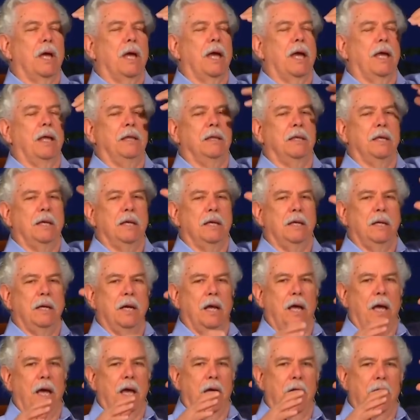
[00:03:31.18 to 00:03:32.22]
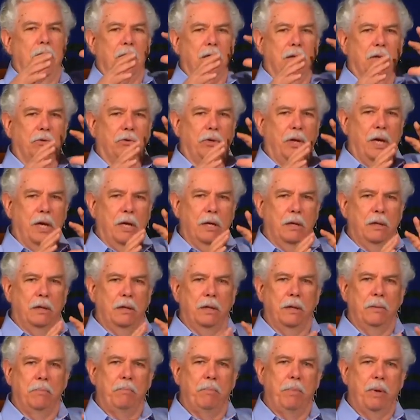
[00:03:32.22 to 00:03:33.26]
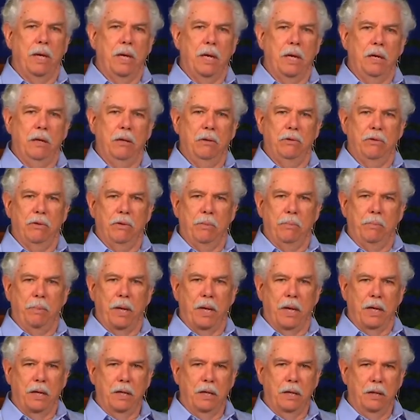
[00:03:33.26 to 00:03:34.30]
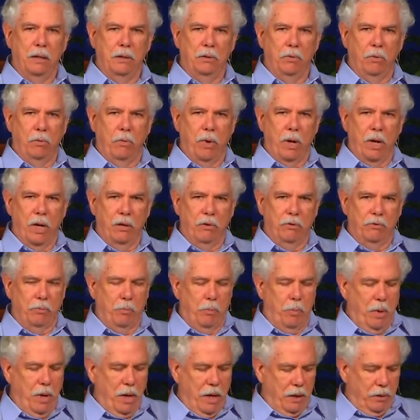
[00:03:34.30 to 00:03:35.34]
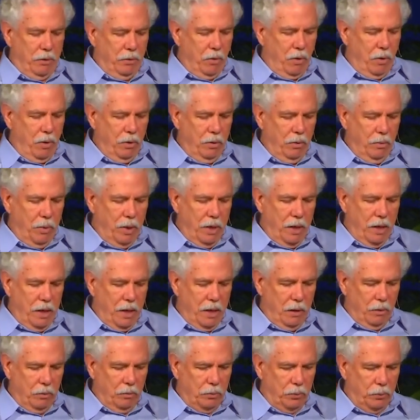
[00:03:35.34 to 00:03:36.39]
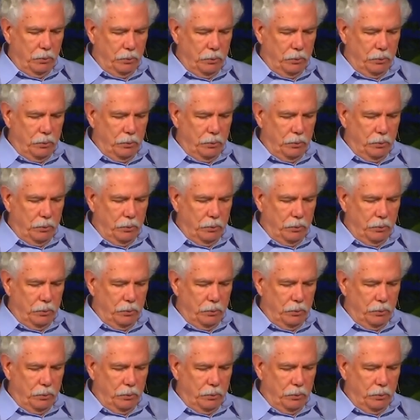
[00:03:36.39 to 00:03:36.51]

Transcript: and then exhale and bathe the body in the raised breath all the way down.